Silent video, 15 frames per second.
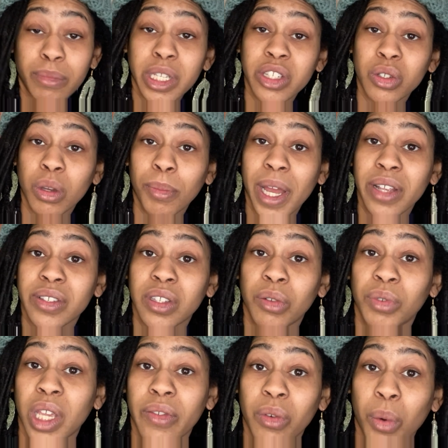me do a
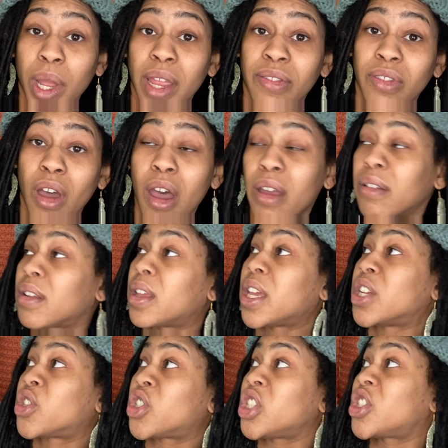milestone giveaway and thought,
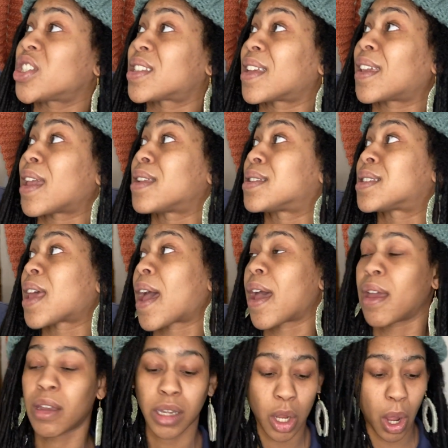is she just against
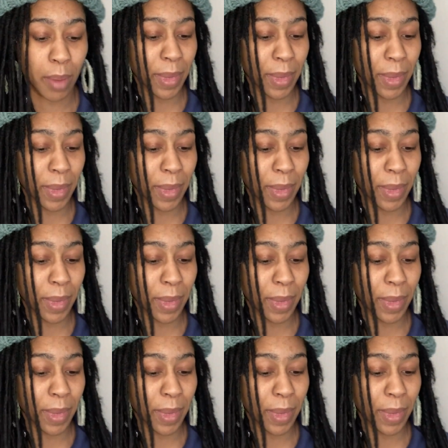that? No, I'm